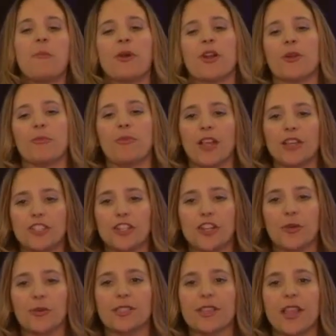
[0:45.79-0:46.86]
But her blood
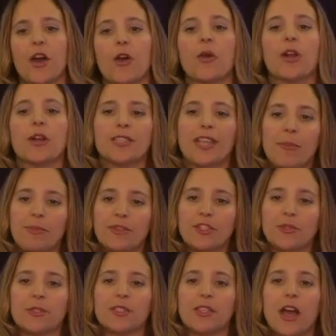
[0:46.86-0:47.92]
sugar was low, her
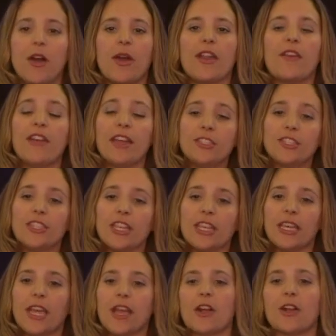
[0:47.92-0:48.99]
temperature was low, and
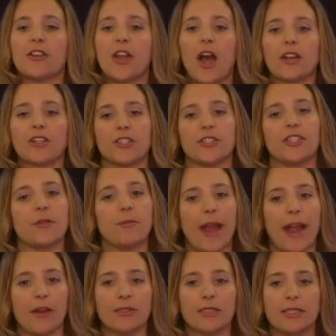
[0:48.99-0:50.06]
eventually her doctor did
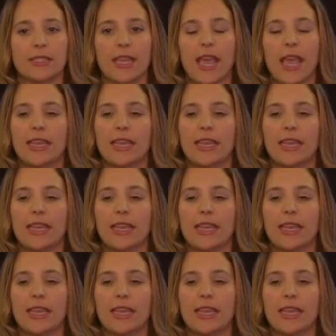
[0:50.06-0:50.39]
rounds,